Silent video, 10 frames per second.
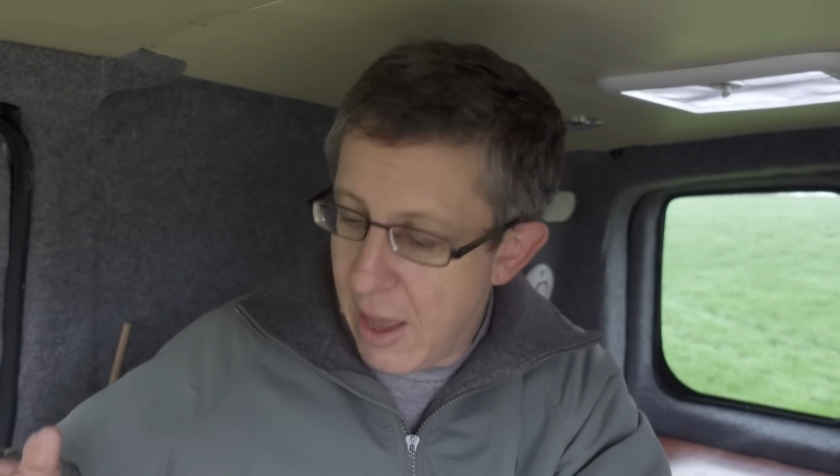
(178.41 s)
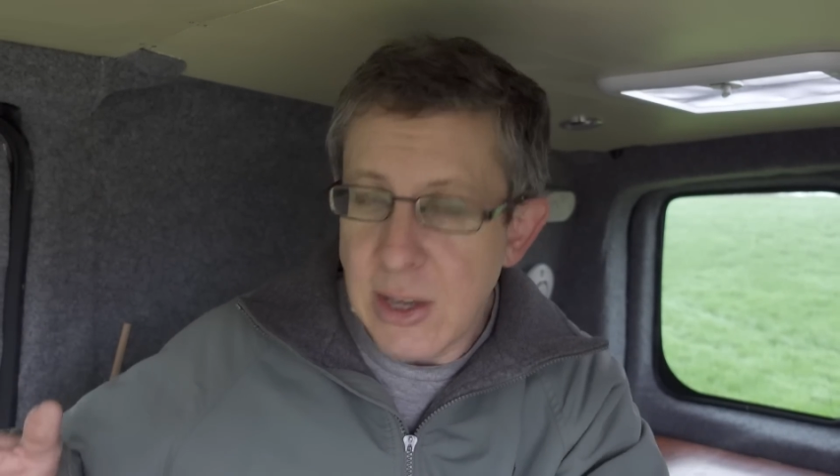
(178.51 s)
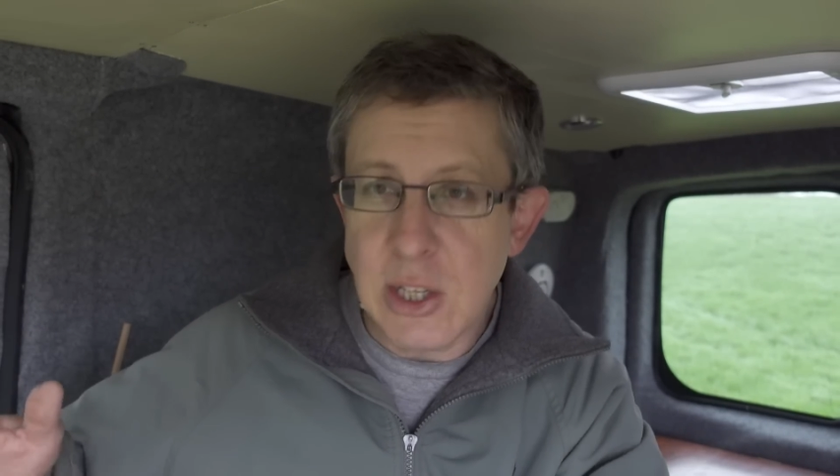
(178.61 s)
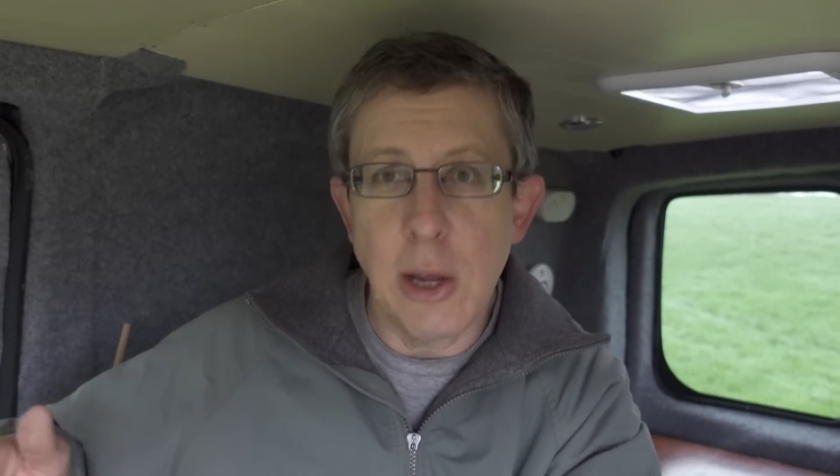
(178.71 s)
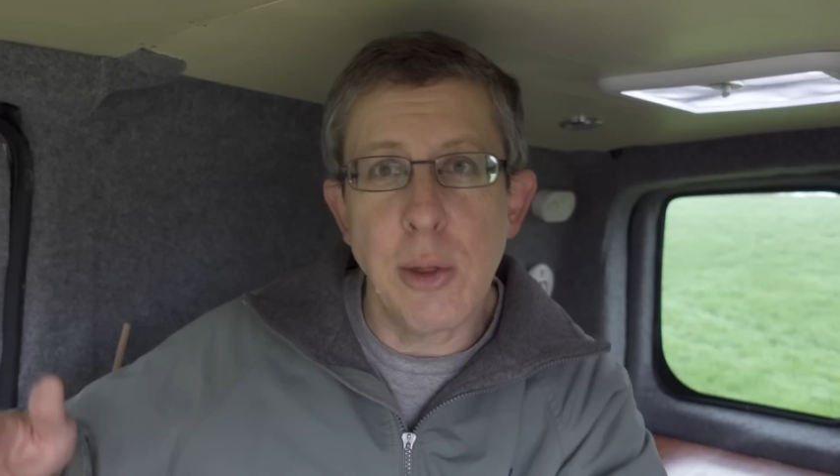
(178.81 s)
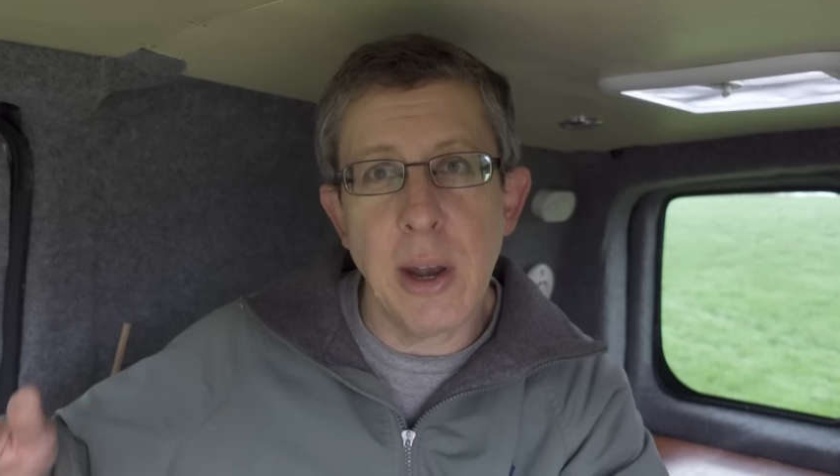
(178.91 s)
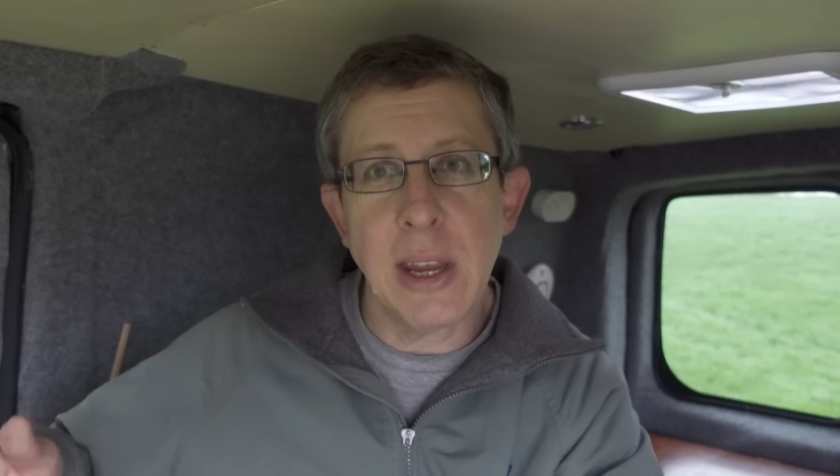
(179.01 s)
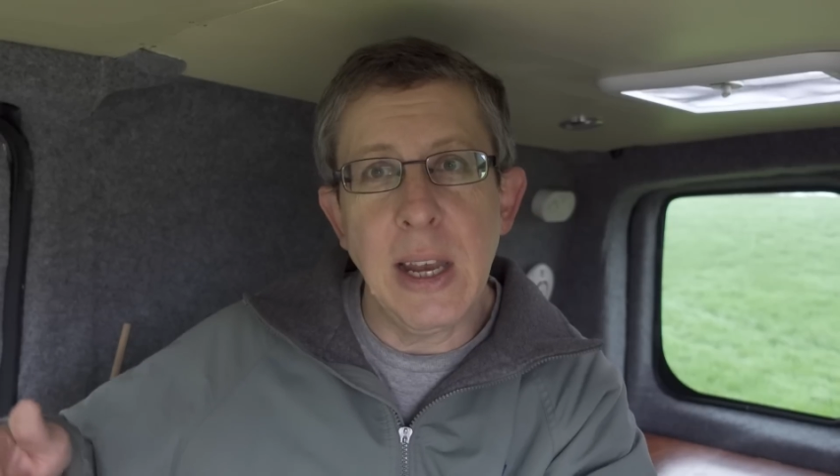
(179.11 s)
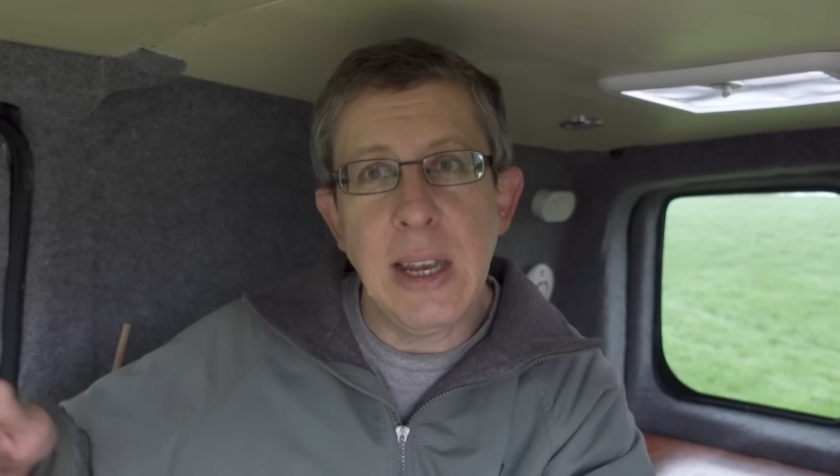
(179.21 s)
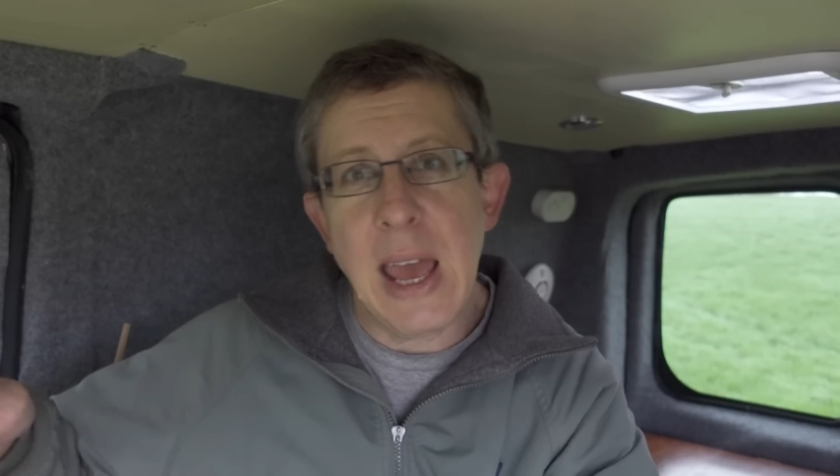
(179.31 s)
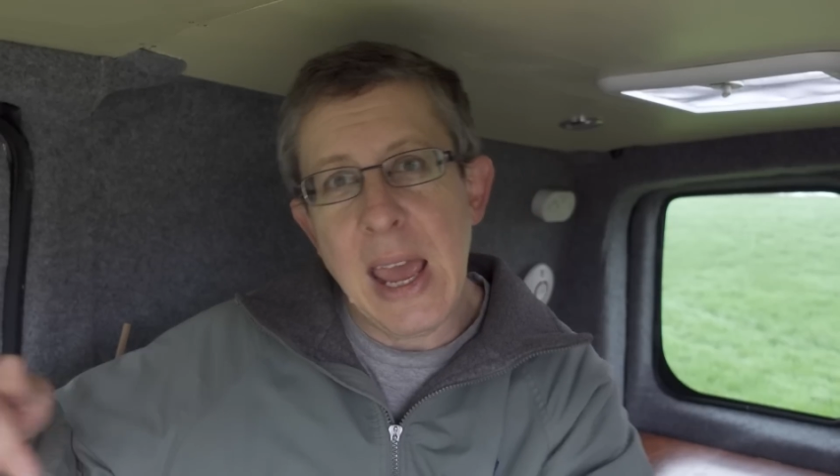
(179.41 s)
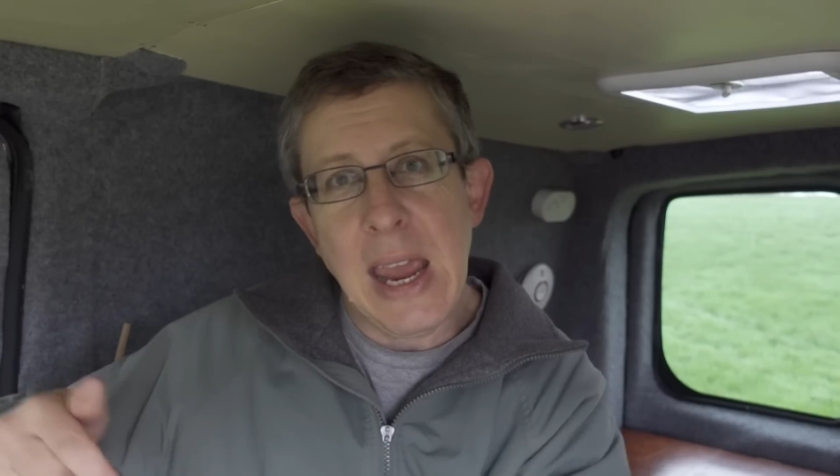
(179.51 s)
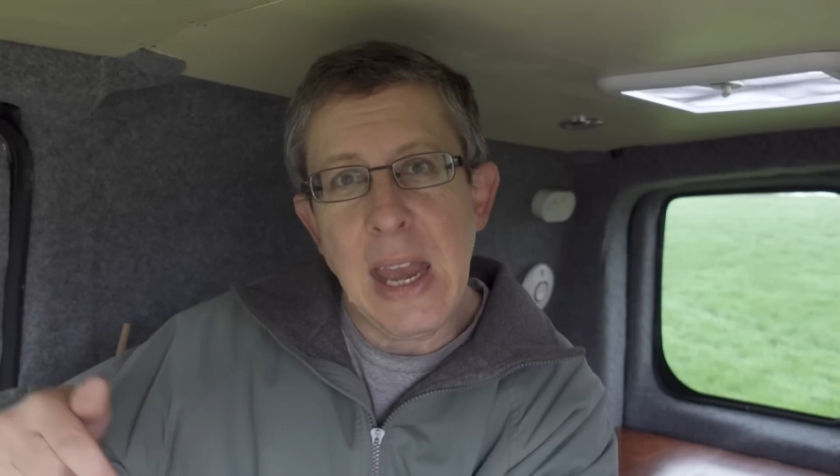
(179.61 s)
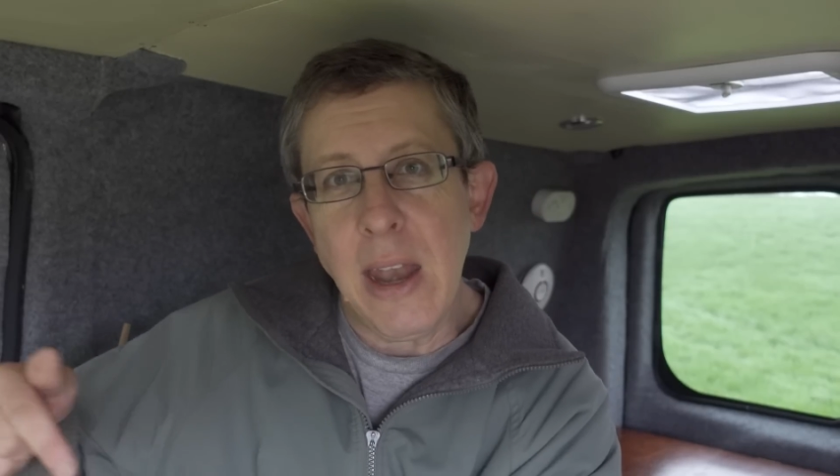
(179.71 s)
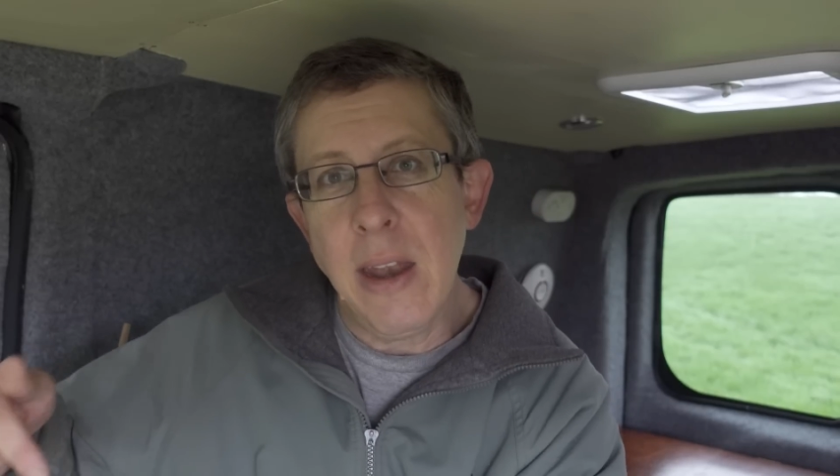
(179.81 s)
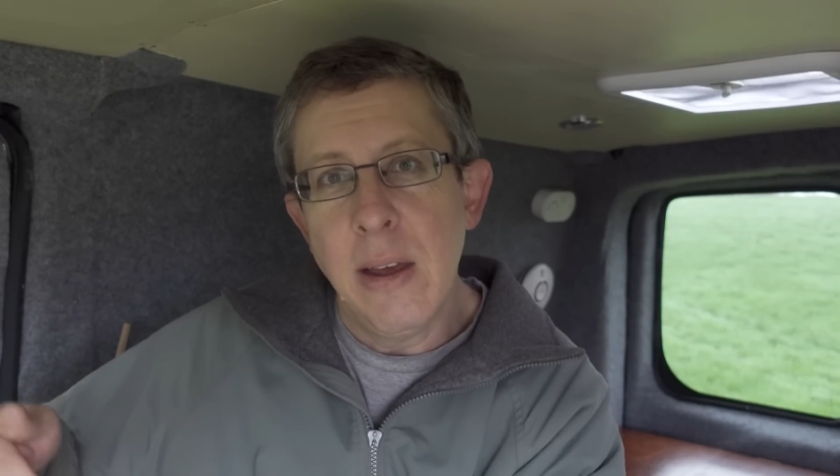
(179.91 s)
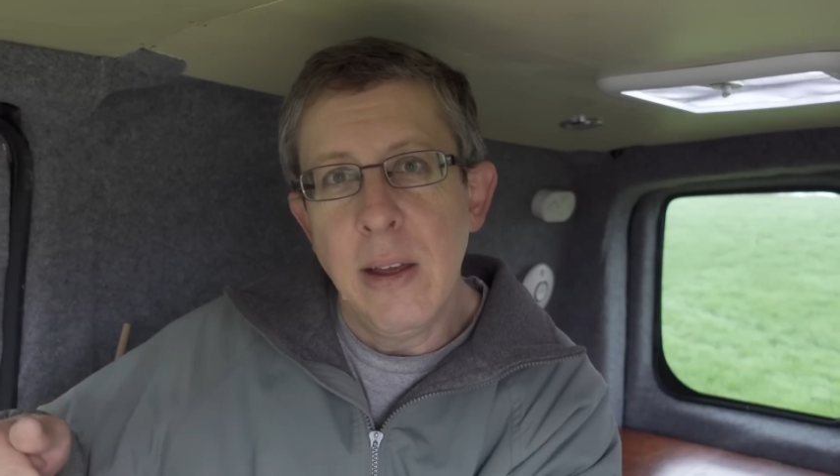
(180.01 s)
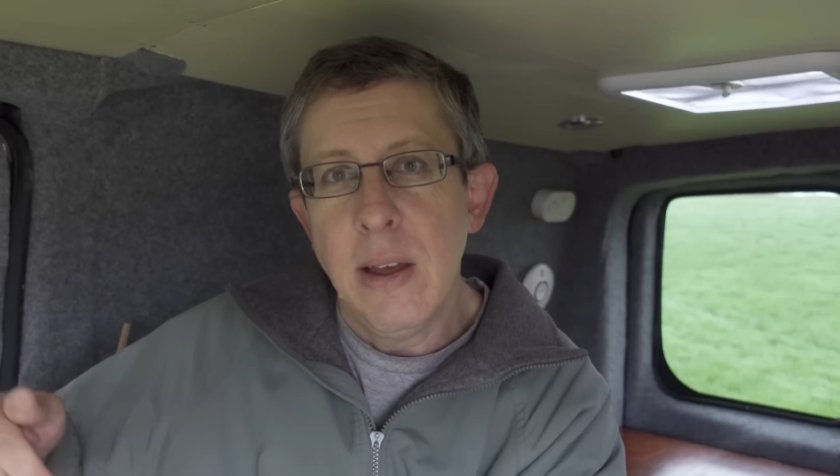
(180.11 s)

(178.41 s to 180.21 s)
so that I can get in